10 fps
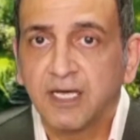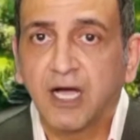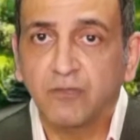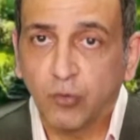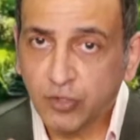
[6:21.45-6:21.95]

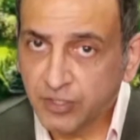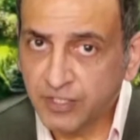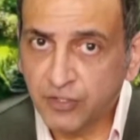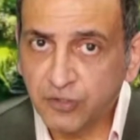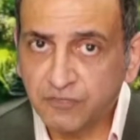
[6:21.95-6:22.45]
I work on
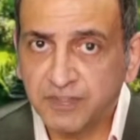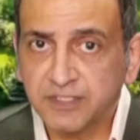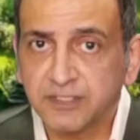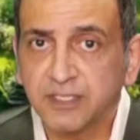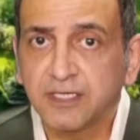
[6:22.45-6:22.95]
her
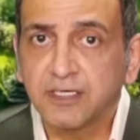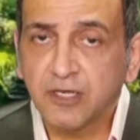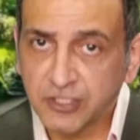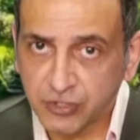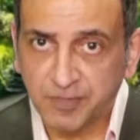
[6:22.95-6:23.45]
with a
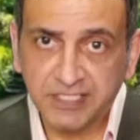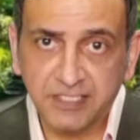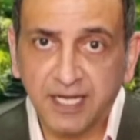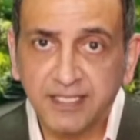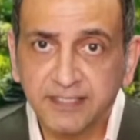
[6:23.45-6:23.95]
customized
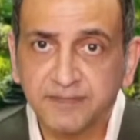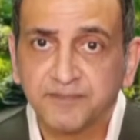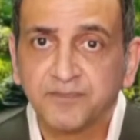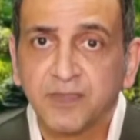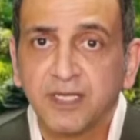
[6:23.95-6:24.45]
diet,
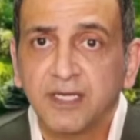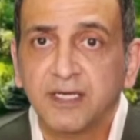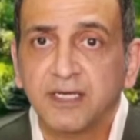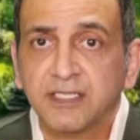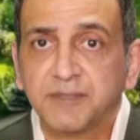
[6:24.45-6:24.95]

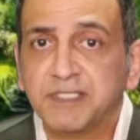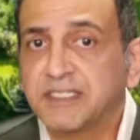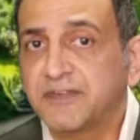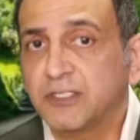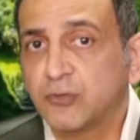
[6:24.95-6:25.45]

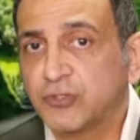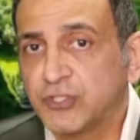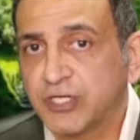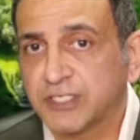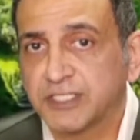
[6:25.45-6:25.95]
specific
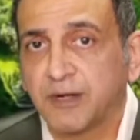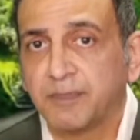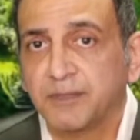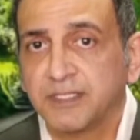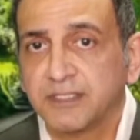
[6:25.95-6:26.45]
nutritional
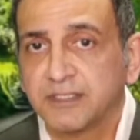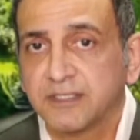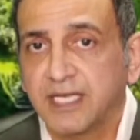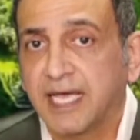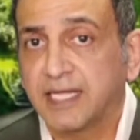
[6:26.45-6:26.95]
supplement,
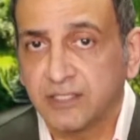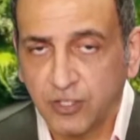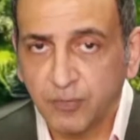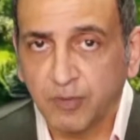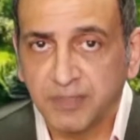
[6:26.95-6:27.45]
and
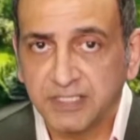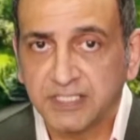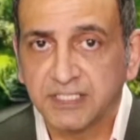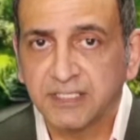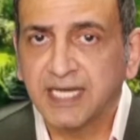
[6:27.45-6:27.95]
herbal
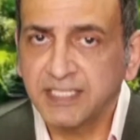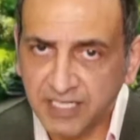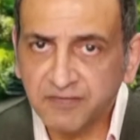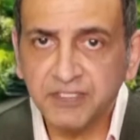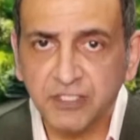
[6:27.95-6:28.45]
medicine, and
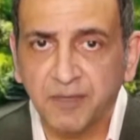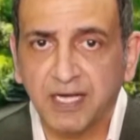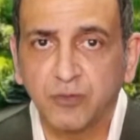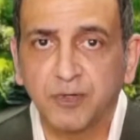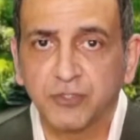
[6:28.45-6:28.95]
gave her some
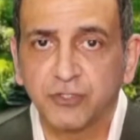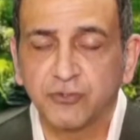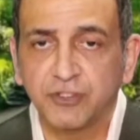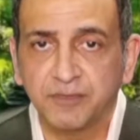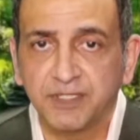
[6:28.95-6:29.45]
acupuncture
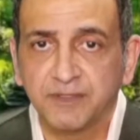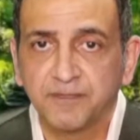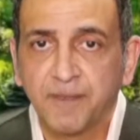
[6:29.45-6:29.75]
treatment.